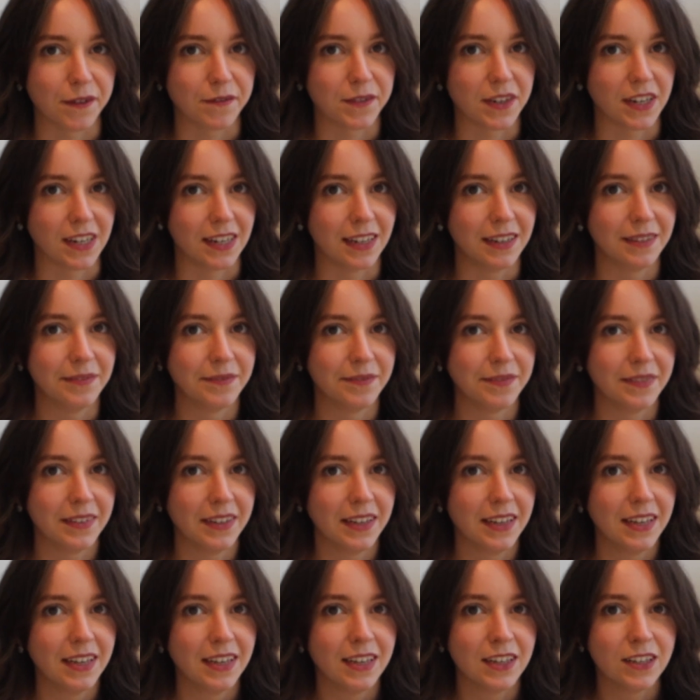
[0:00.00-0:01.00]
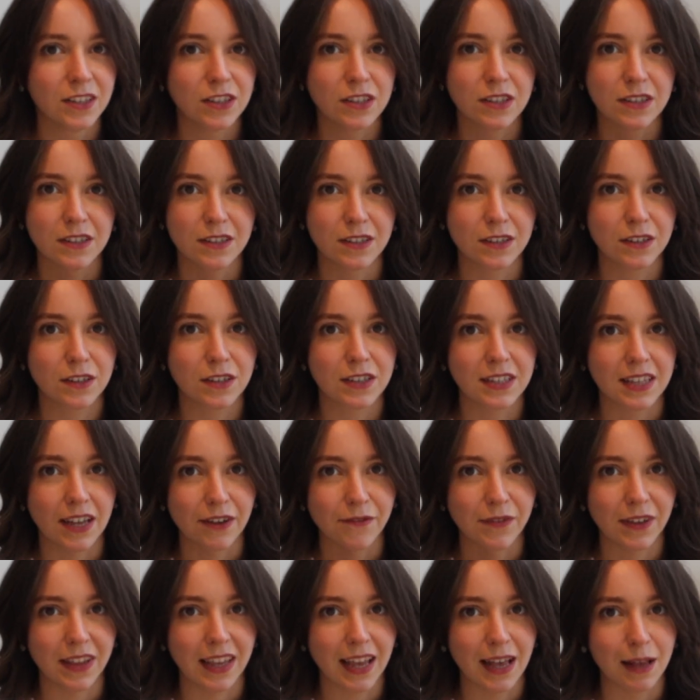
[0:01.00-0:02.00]
I've done it, because
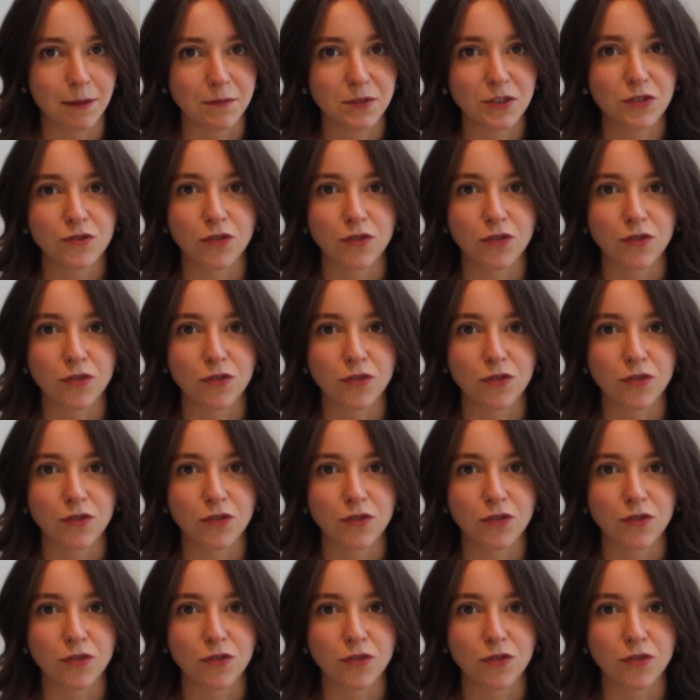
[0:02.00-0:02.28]
that really helps